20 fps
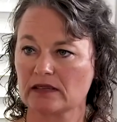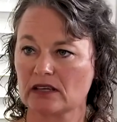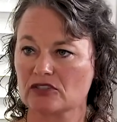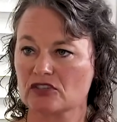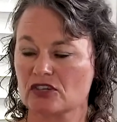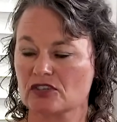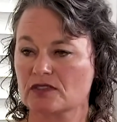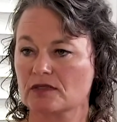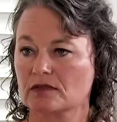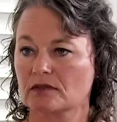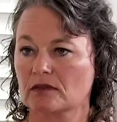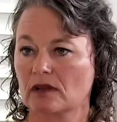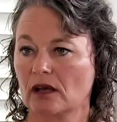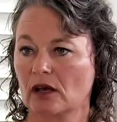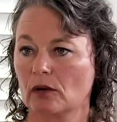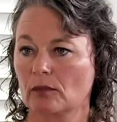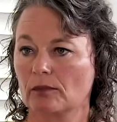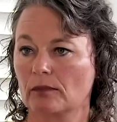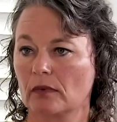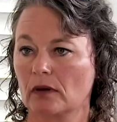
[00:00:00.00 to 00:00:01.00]
I just
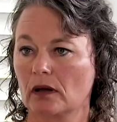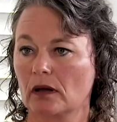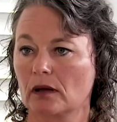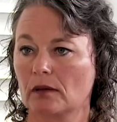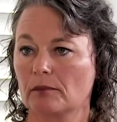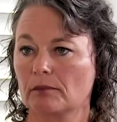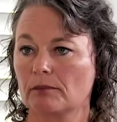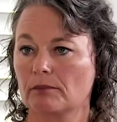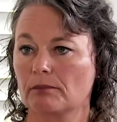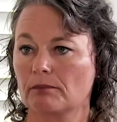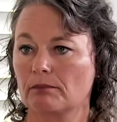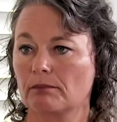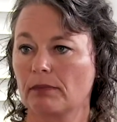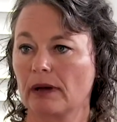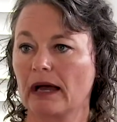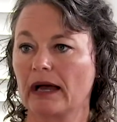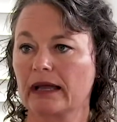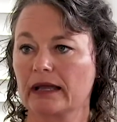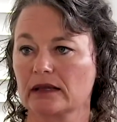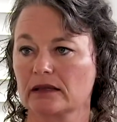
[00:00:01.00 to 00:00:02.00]
help
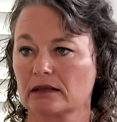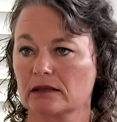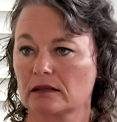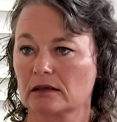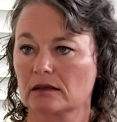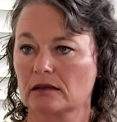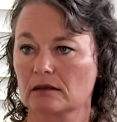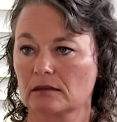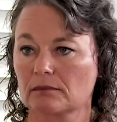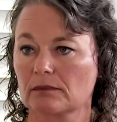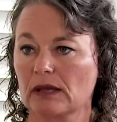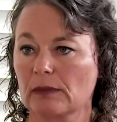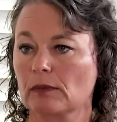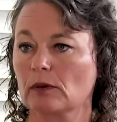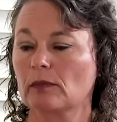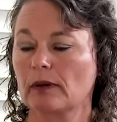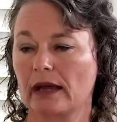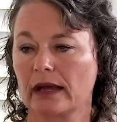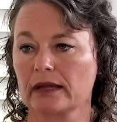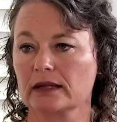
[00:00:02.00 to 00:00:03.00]
people
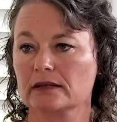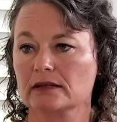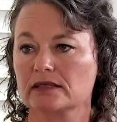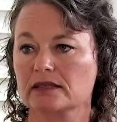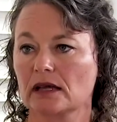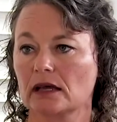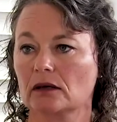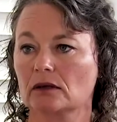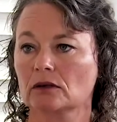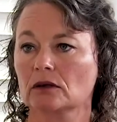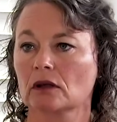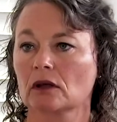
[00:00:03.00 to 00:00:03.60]
buy and sell.